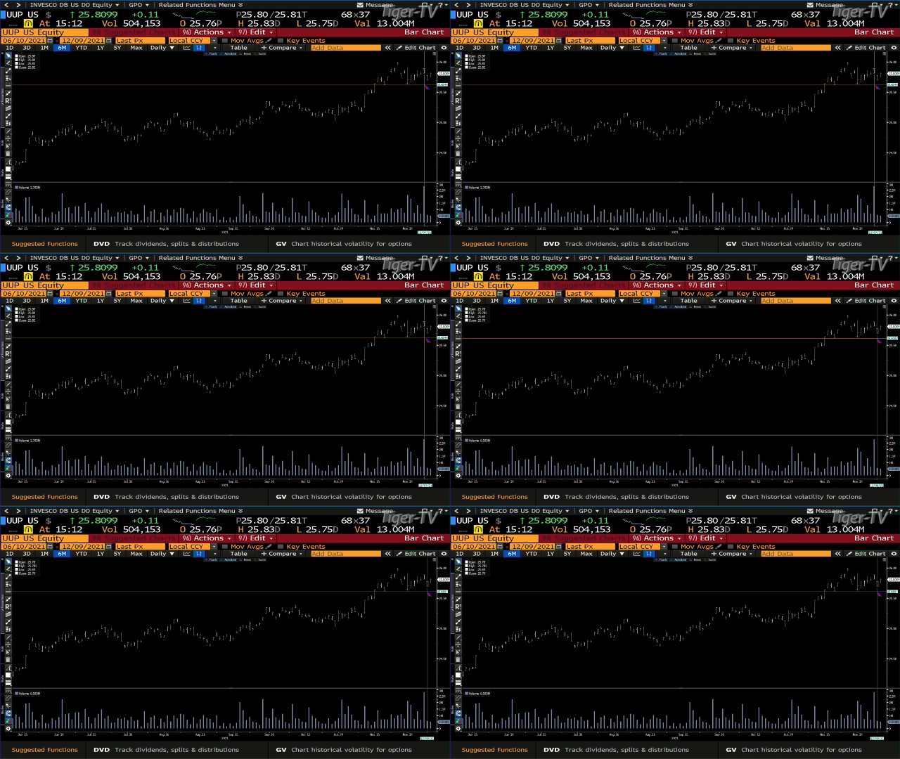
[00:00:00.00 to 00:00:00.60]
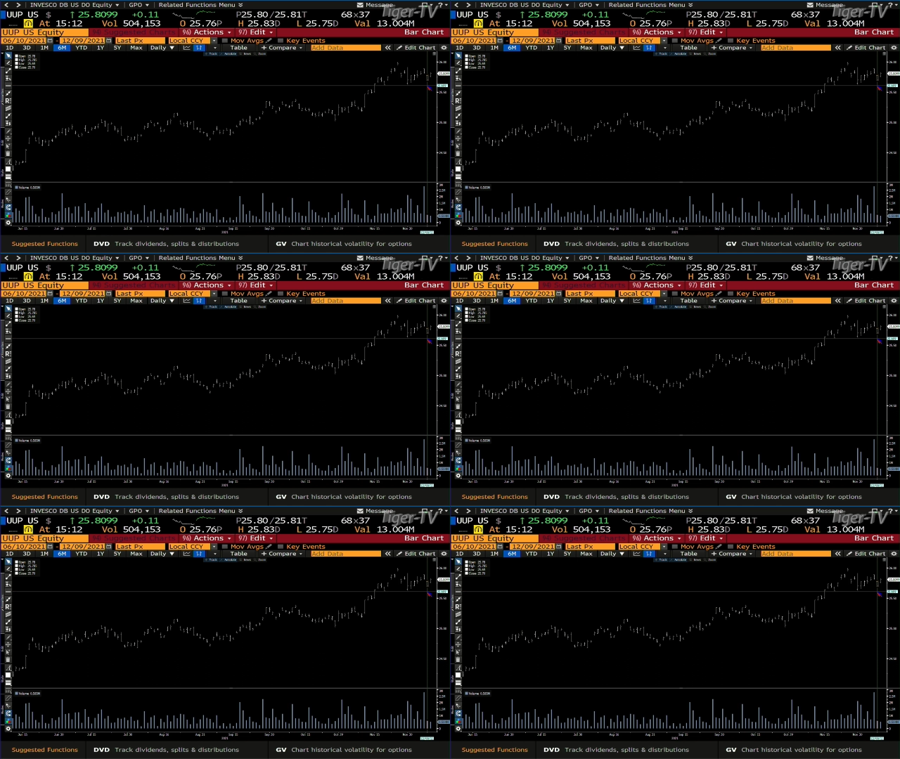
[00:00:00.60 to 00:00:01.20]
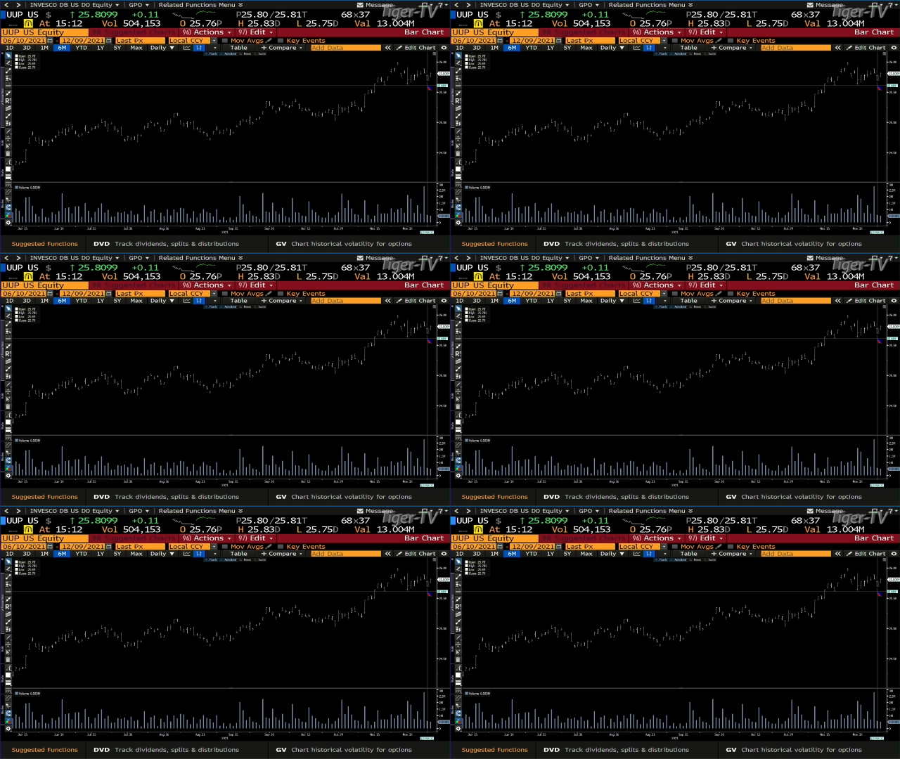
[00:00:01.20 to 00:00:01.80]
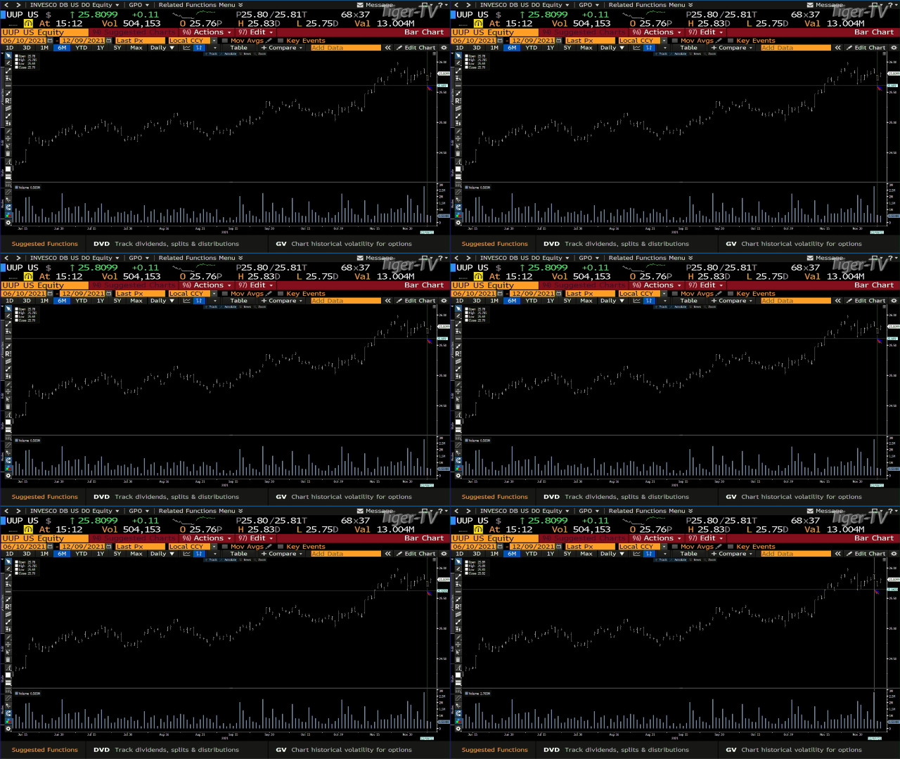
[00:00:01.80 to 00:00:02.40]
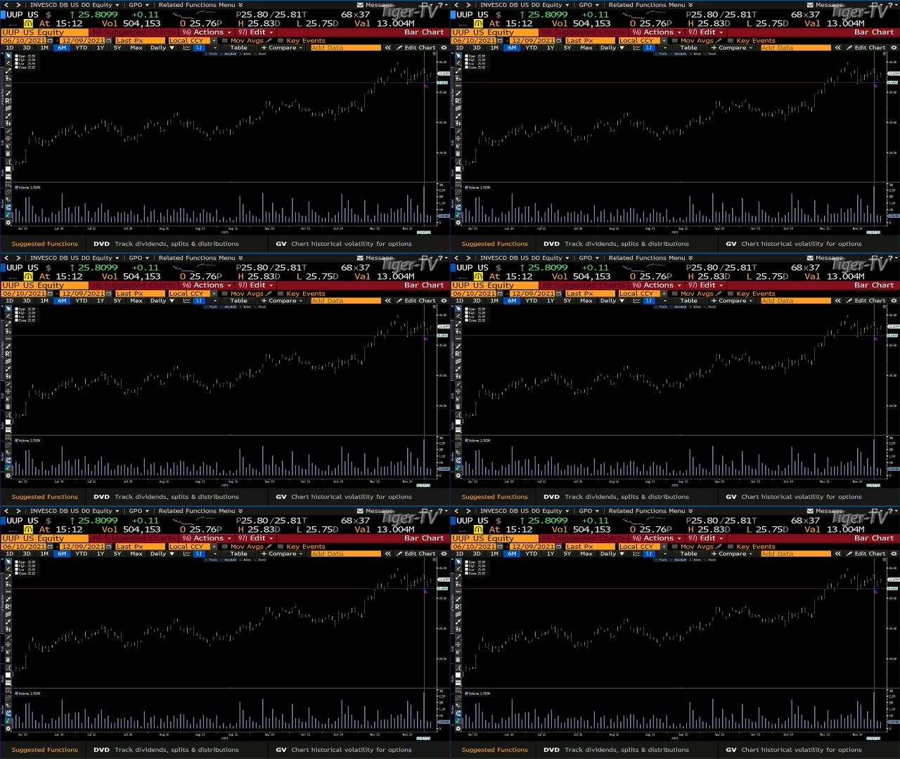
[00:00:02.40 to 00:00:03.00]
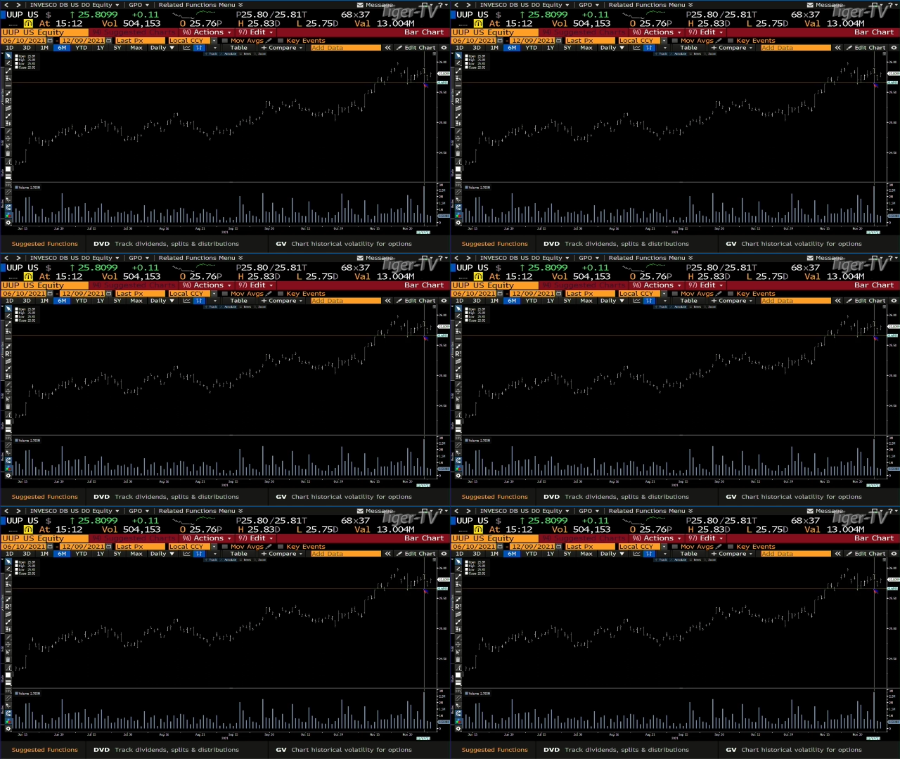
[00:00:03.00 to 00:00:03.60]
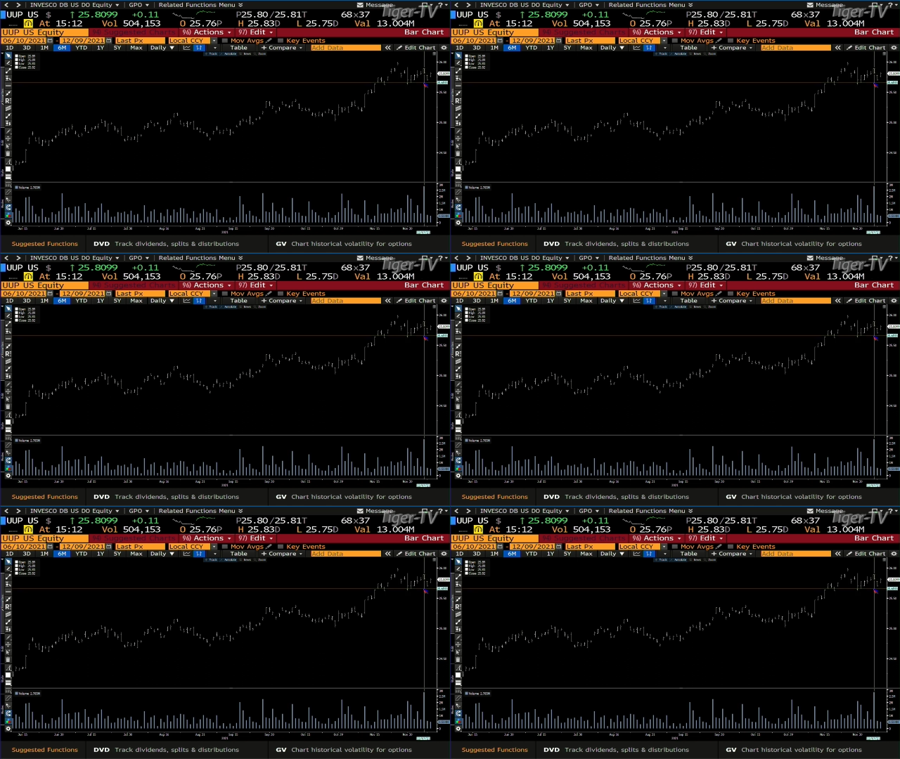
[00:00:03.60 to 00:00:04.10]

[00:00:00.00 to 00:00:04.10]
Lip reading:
[unreadable: no face in view]